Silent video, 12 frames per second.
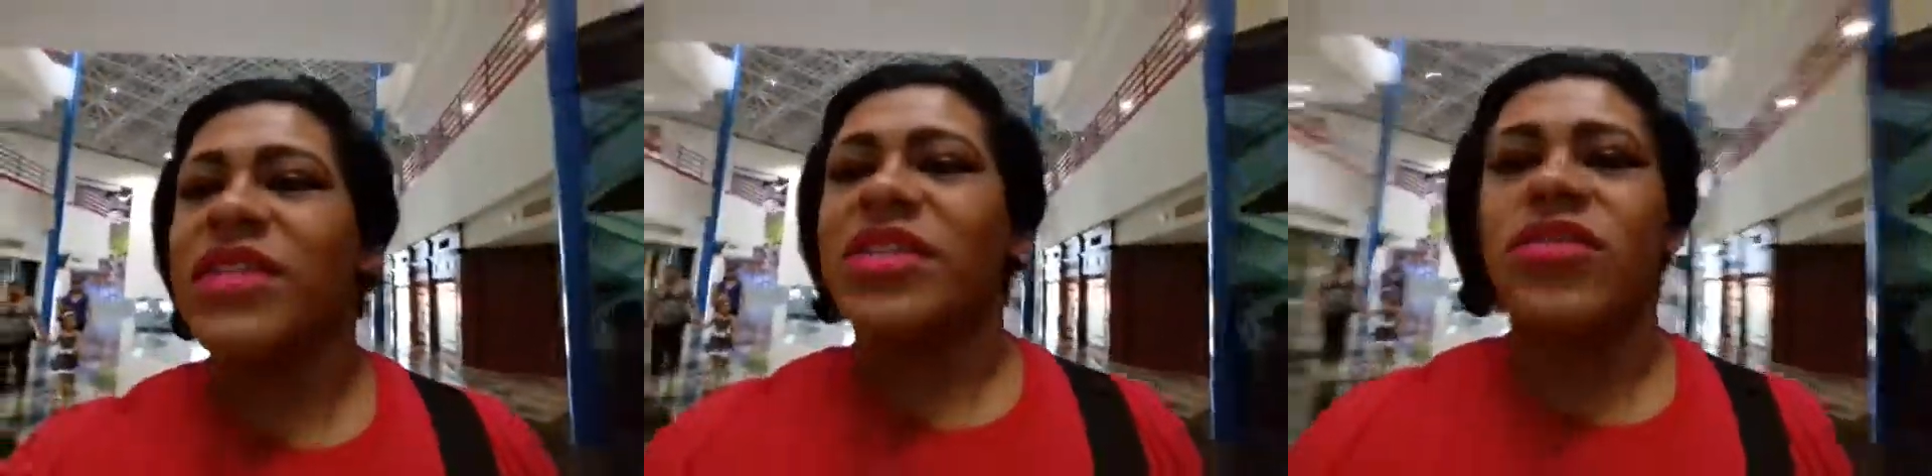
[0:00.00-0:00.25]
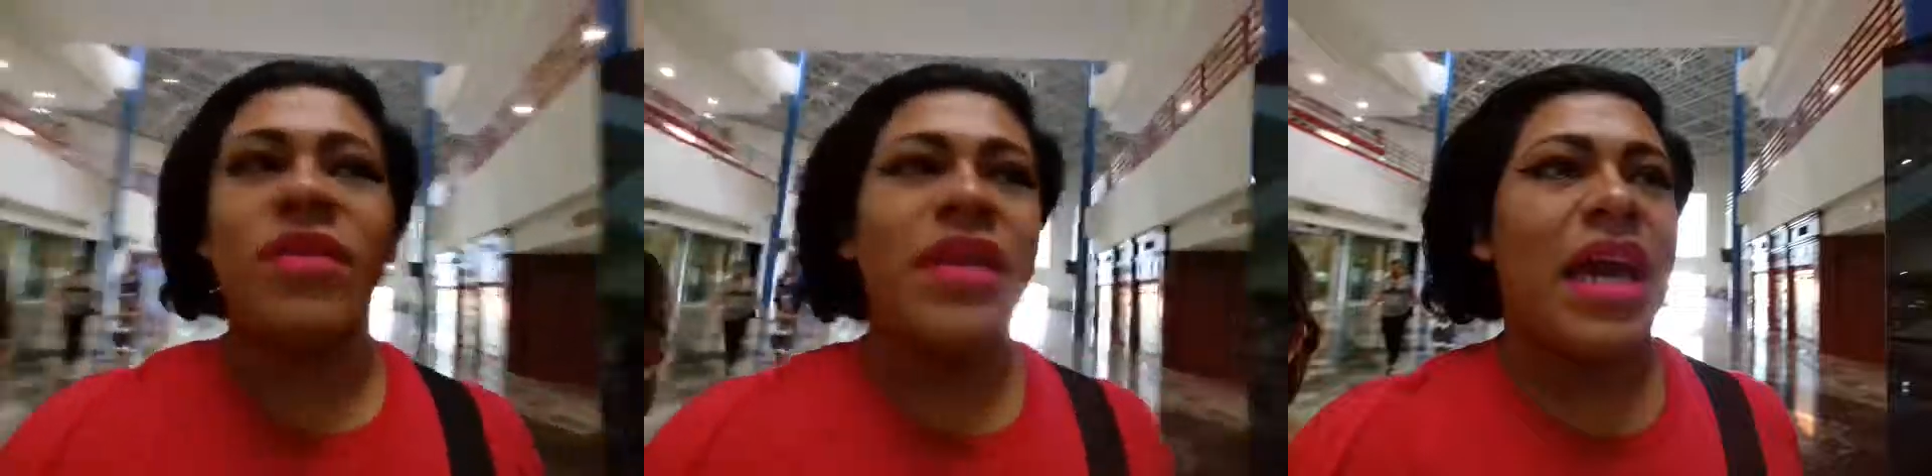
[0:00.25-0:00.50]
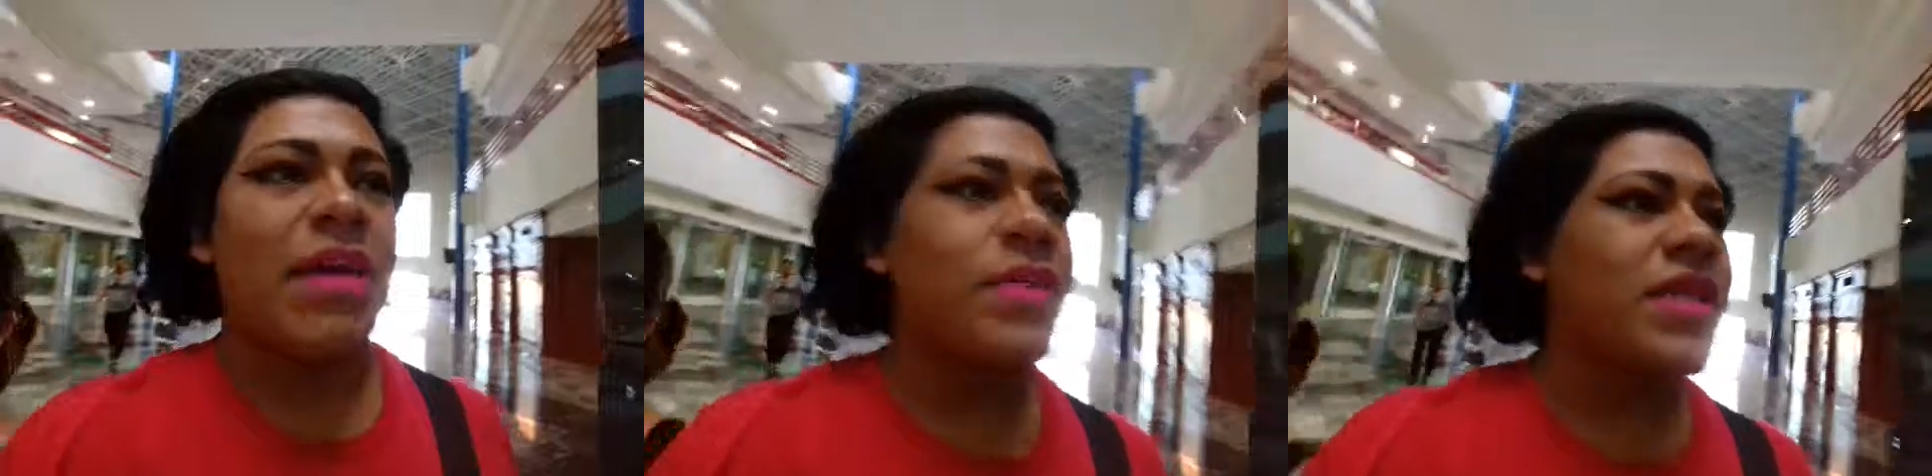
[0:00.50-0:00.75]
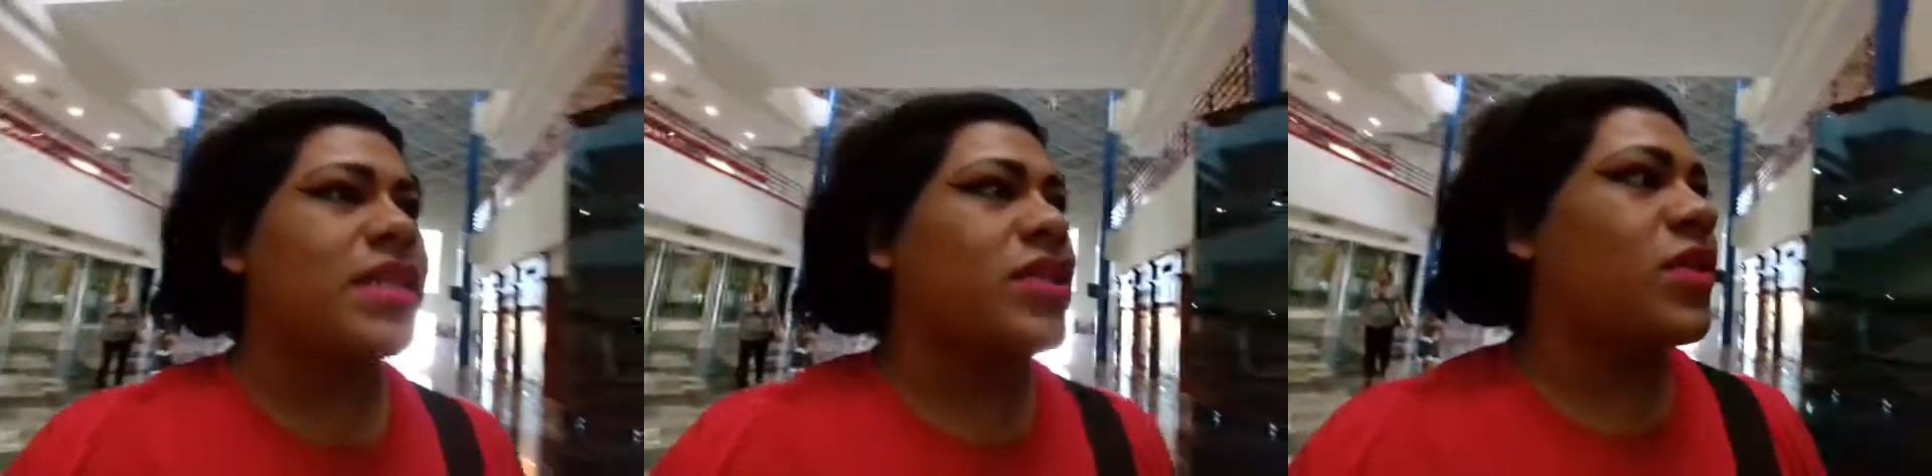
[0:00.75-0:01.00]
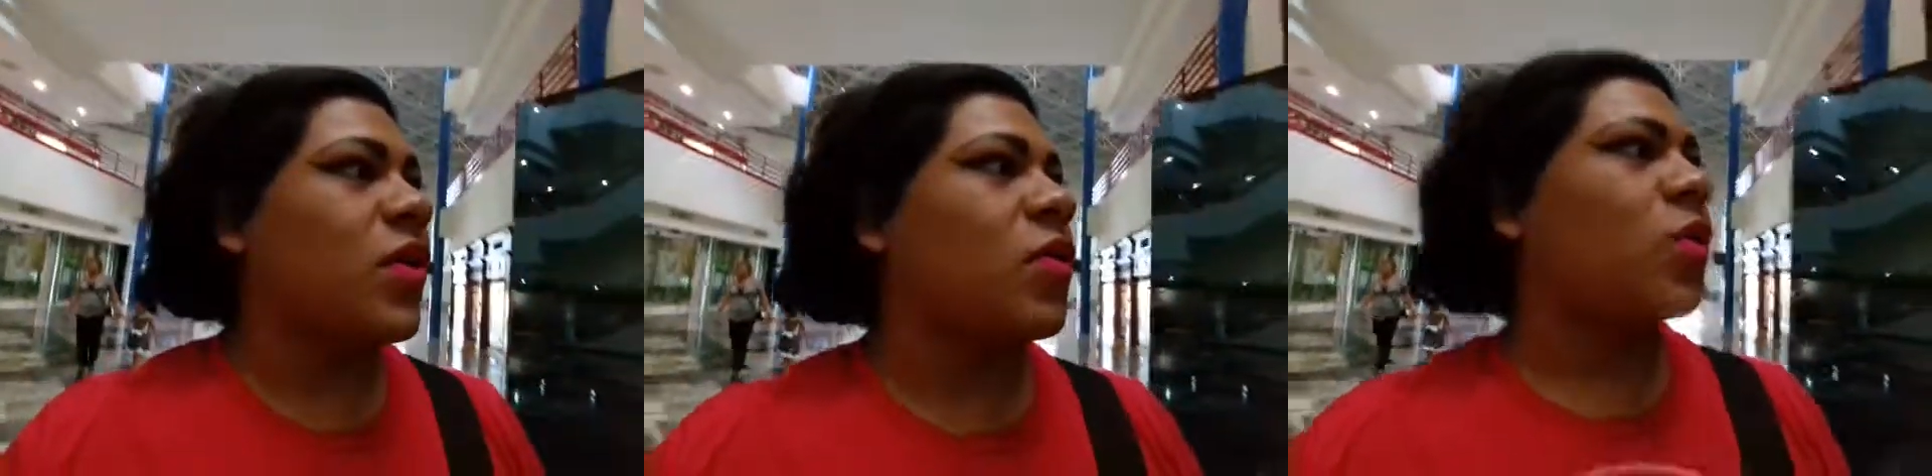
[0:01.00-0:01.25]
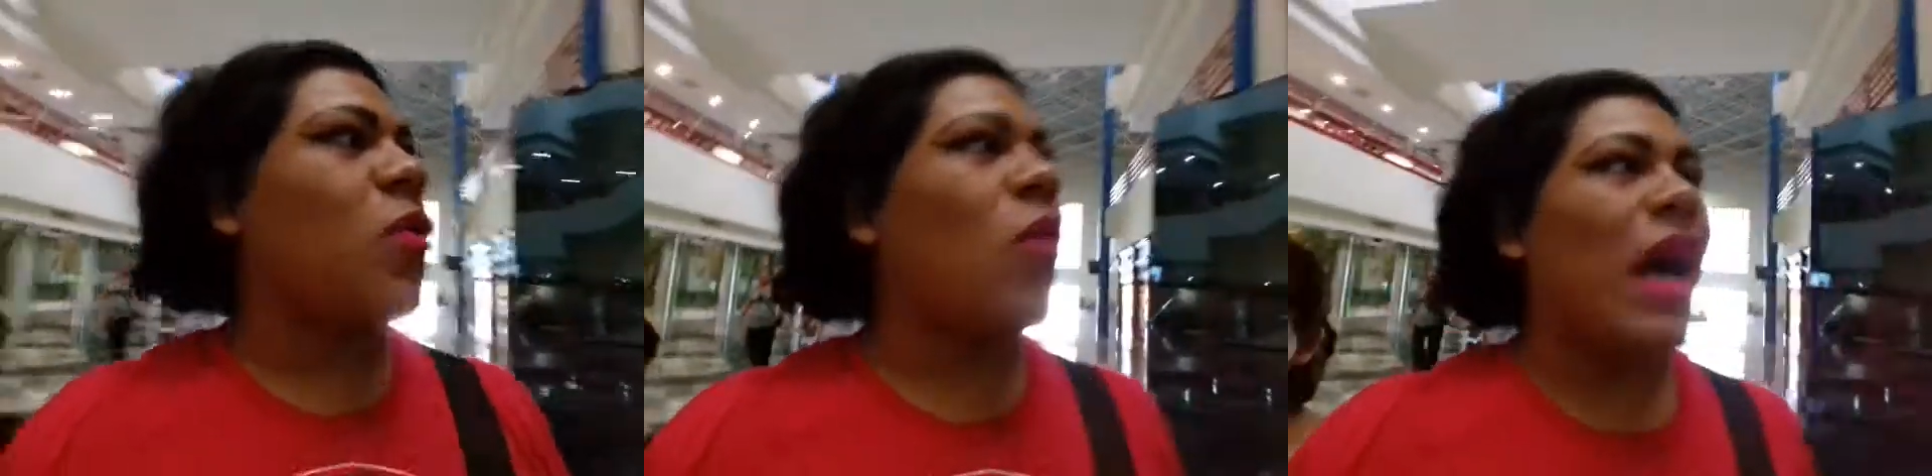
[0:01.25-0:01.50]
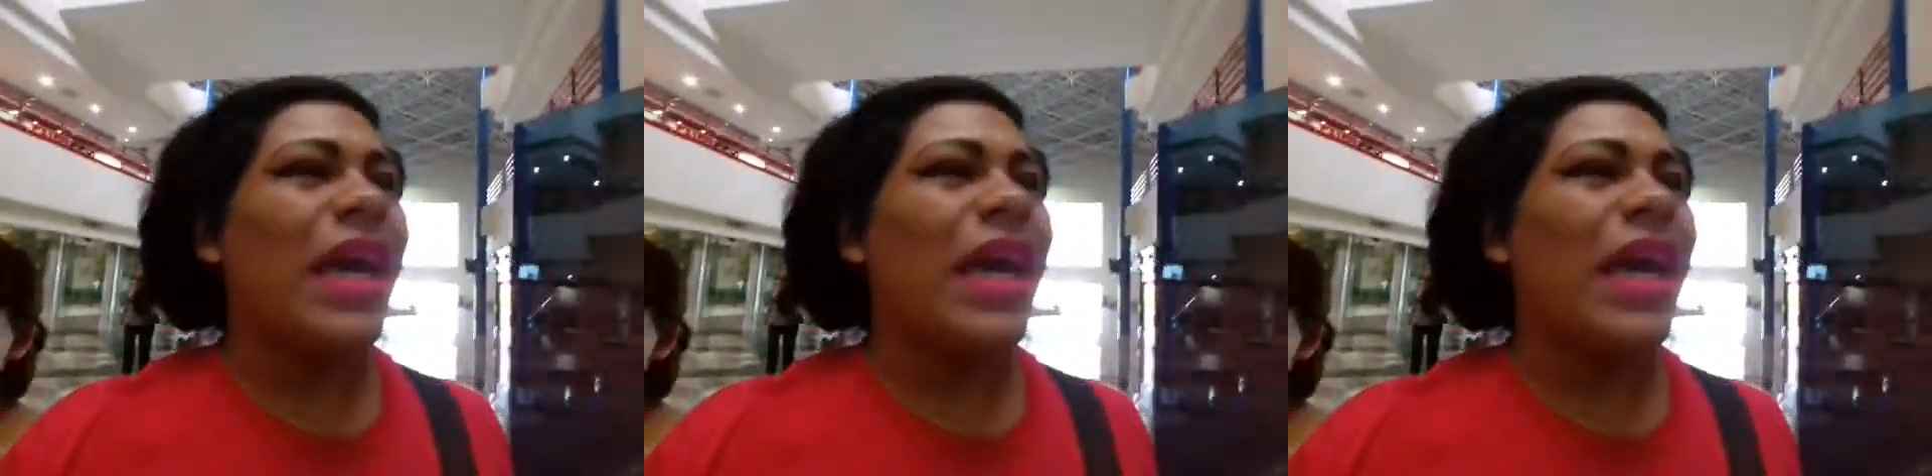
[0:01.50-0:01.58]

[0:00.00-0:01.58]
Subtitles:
is extremely empty. It's so quiet.